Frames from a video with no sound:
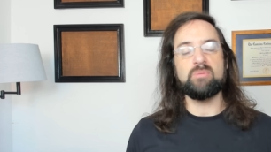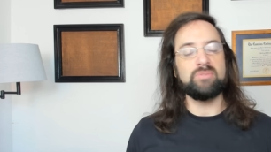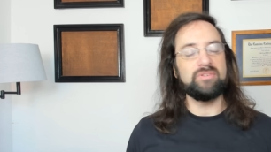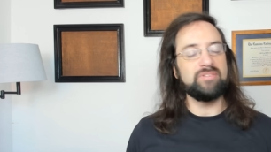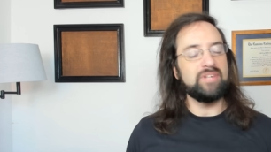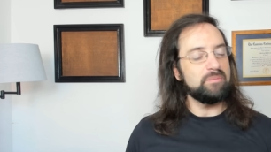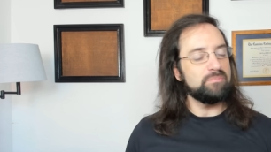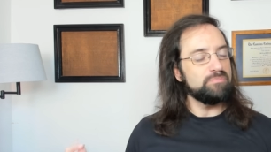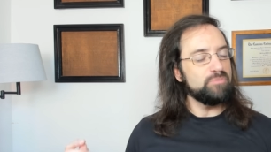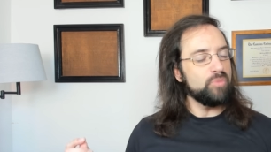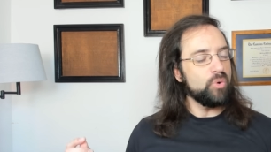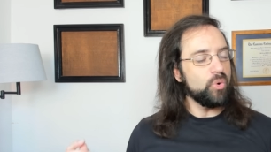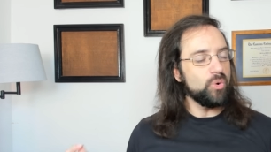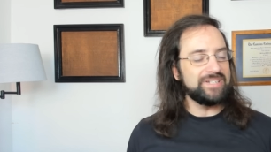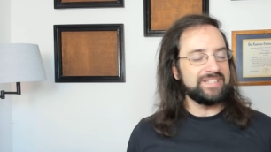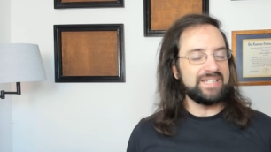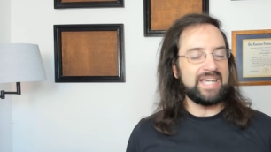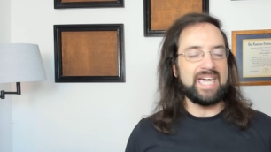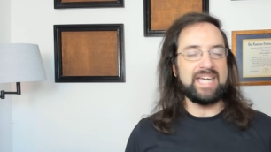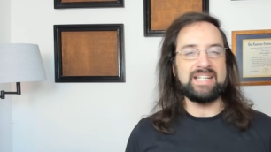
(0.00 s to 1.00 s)
We've got more
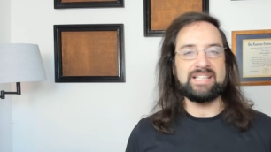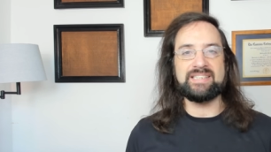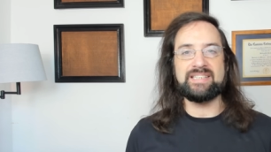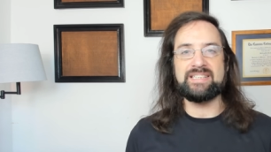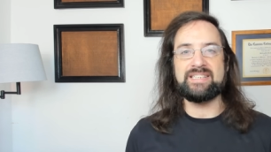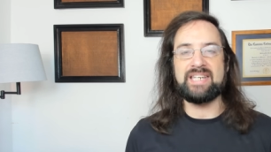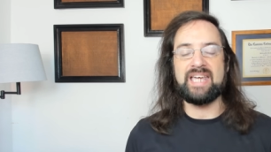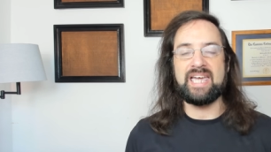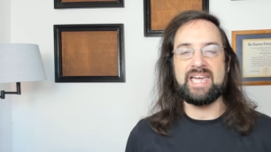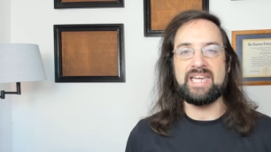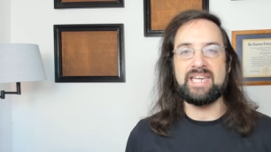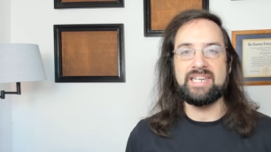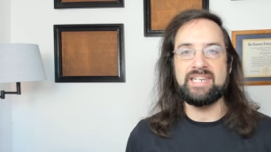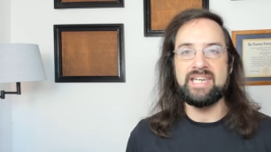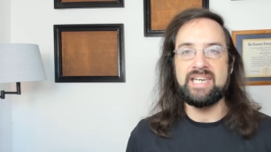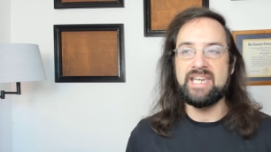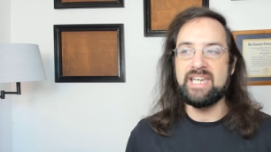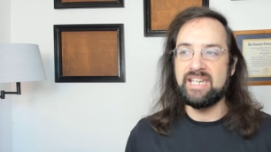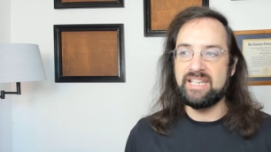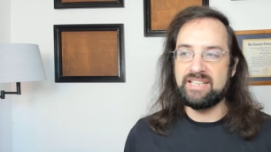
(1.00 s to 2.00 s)
data today,
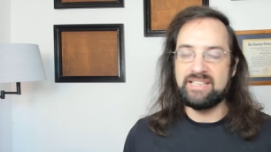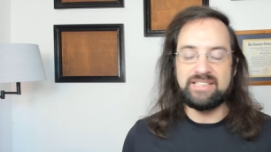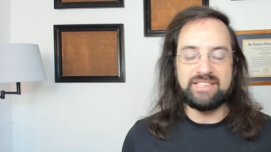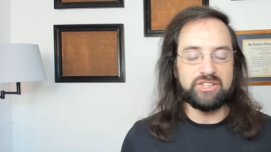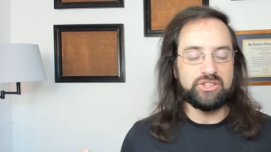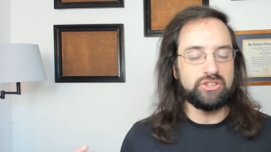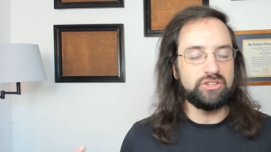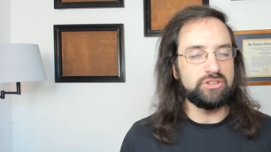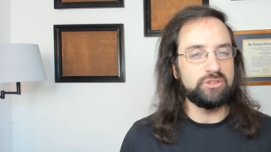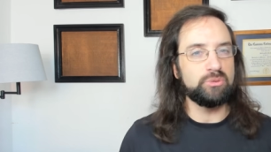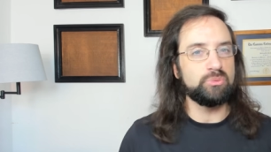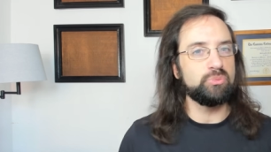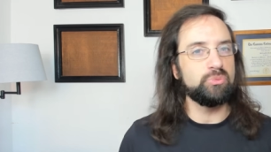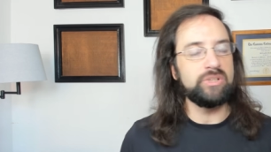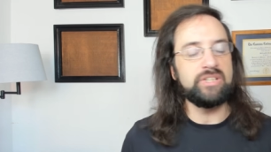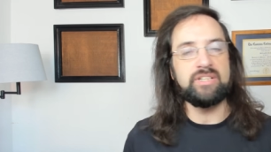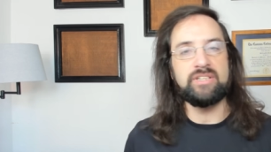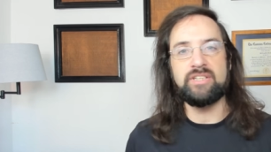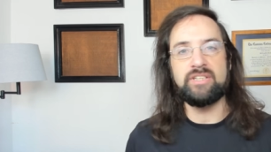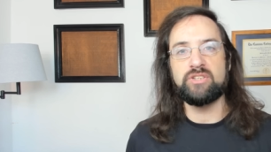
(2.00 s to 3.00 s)
in addition to
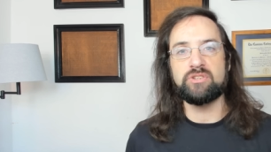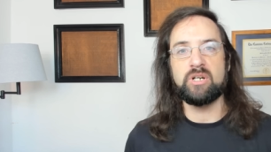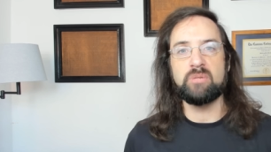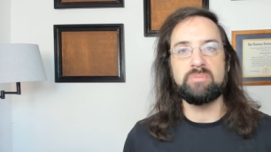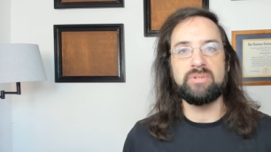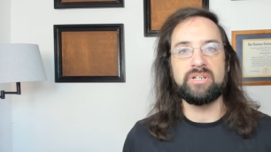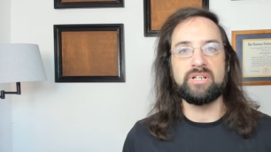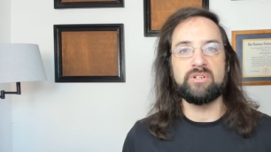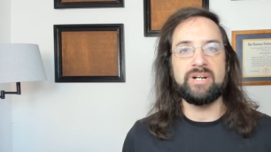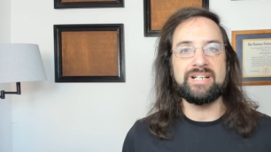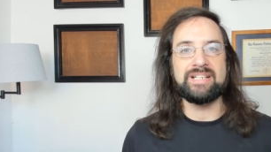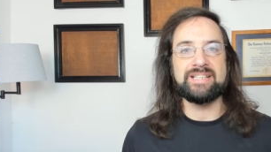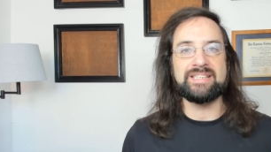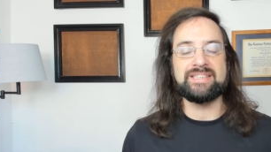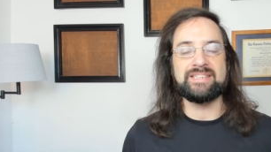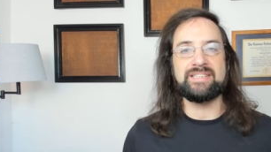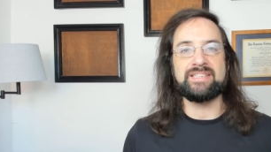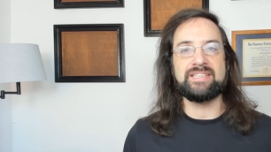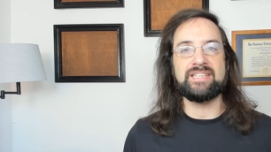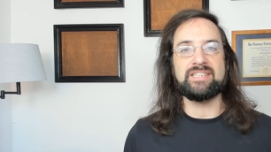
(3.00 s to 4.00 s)
really troubling credit
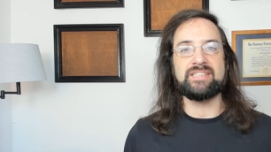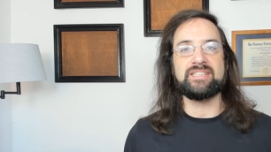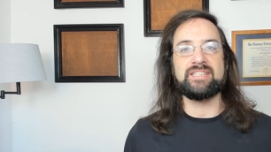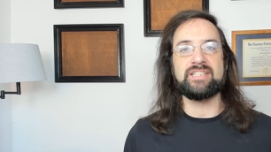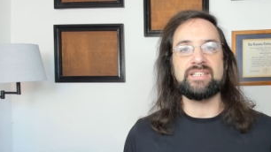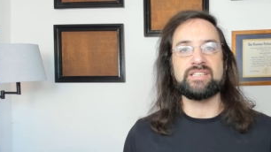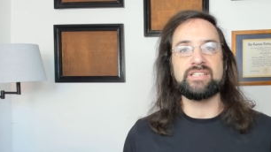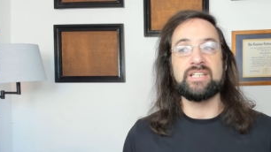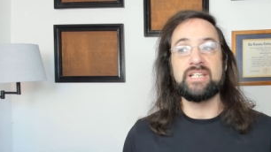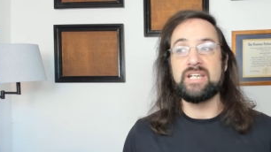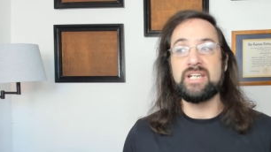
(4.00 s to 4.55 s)
statistics,